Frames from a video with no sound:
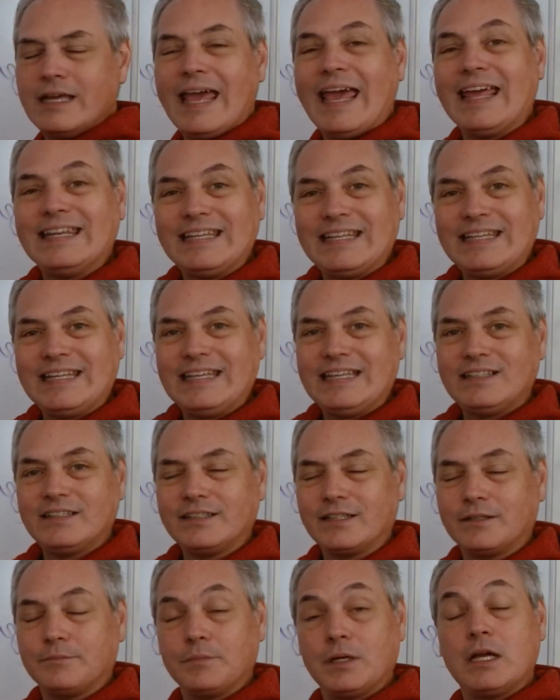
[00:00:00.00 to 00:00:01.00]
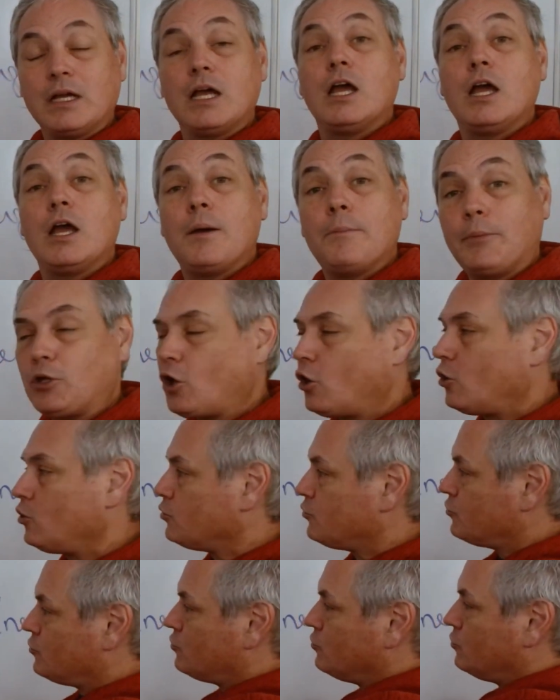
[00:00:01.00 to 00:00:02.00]
and helium, but
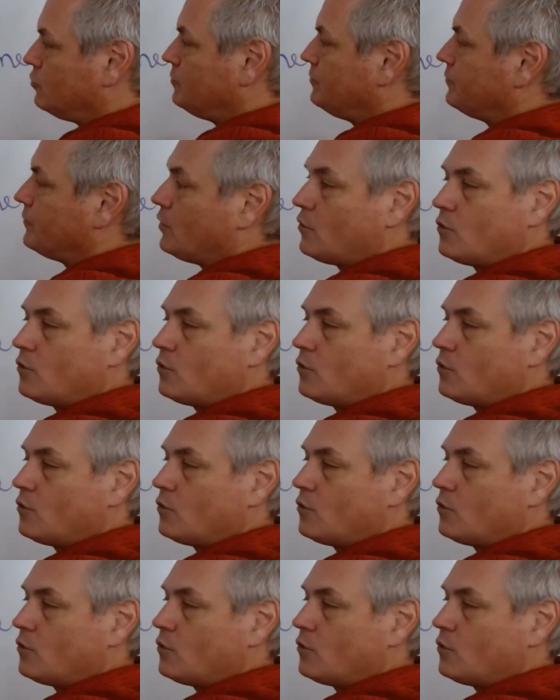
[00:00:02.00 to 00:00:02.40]
also